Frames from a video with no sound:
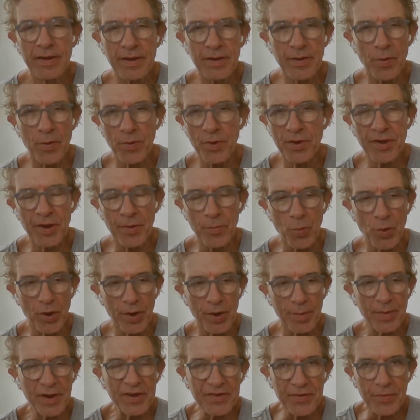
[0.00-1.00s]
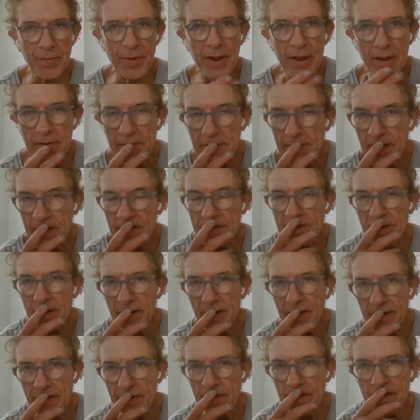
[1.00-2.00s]
Doesn't want to mess around.
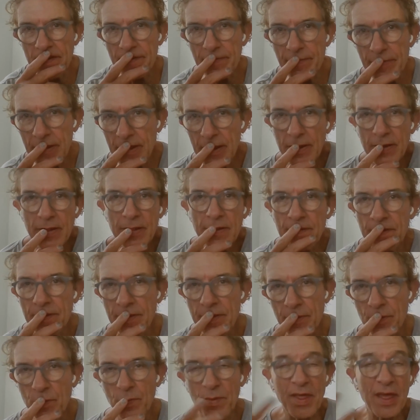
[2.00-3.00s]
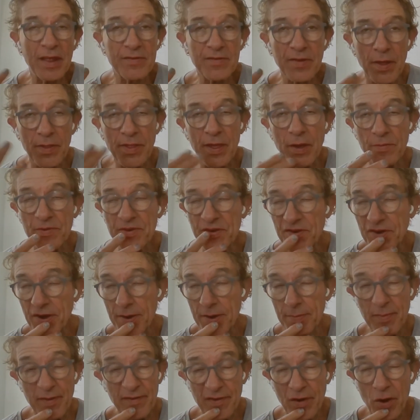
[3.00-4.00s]
So, that was
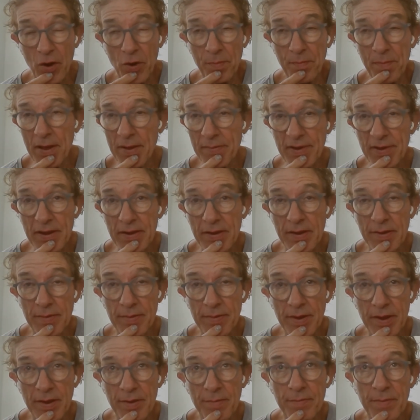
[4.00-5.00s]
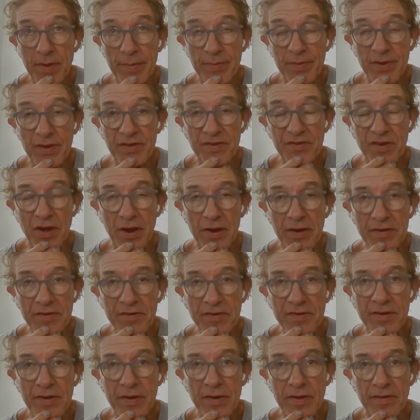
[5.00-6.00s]
Jim of old. Maybe he's
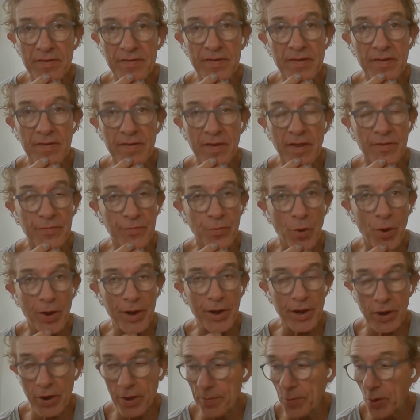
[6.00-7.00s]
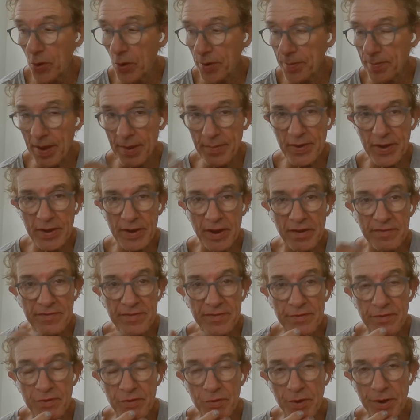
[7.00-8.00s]
changed because he does ride a lot more, and maybe he does
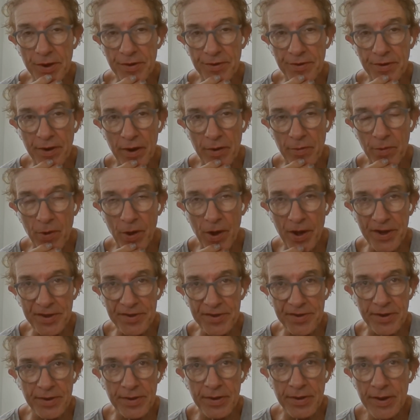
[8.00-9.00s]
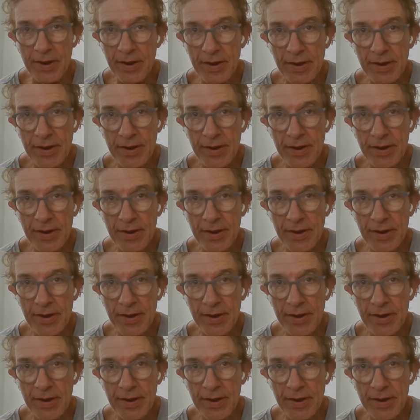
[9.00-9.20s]
enjoy a ride to